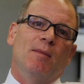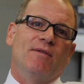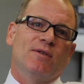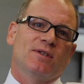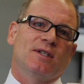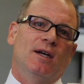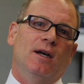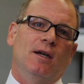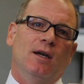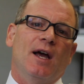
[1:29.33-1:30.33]
My first
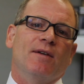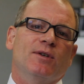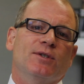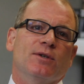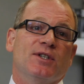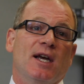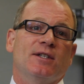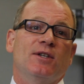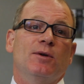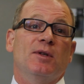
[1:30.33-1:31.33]
line of research
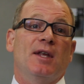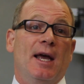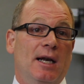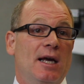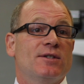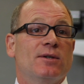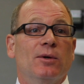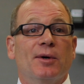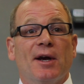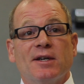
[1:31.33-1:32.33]
has to do with ALS
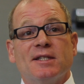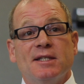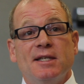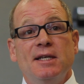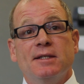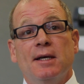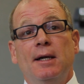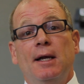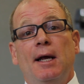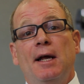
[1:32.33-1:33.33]
or Lou Gehrig's disease.
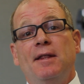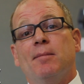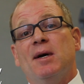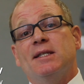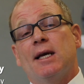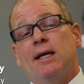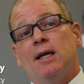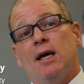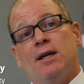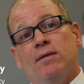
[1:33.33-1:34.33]
And then my
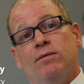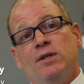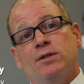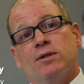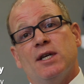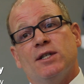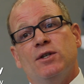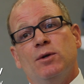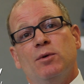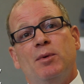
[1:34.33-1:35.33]
second line of research has
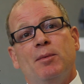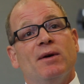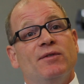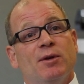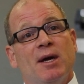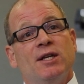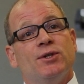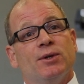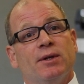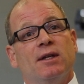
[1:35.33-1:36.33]
to do with people who have
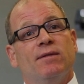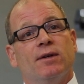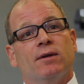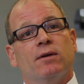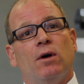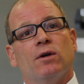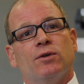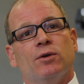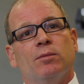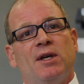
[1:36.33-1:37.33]
dementia and live in
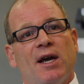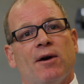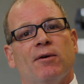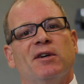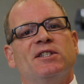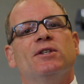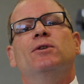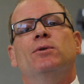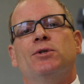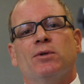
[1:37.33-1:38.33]
long-term care or
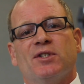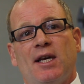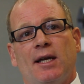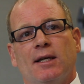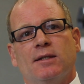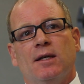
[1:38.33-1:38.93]
institutional settings.